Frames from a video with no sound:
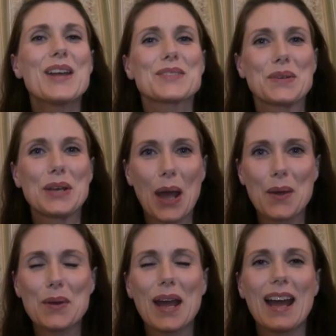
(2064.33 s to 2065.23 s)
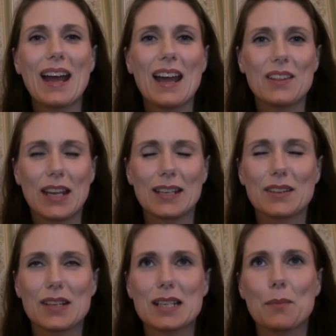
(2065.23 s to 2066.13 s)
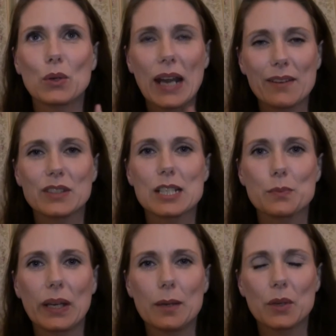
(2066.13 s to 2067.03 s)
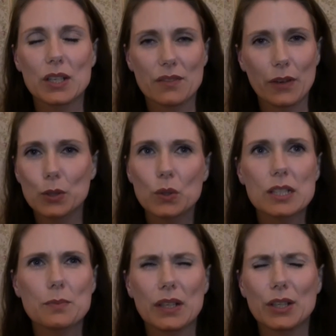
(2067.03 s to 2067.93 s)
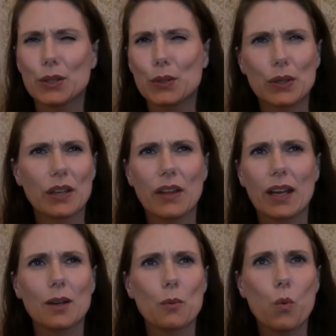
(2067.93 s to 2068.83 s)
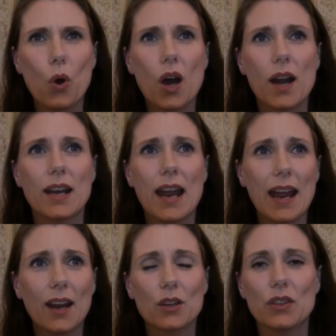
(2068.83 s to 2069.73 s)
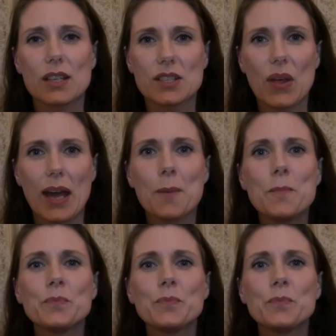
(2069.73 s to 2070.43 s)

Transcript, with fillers: So now at the end of this, I'm going to have to explain it because if I don't explain it, you're going to think, what on earth is that?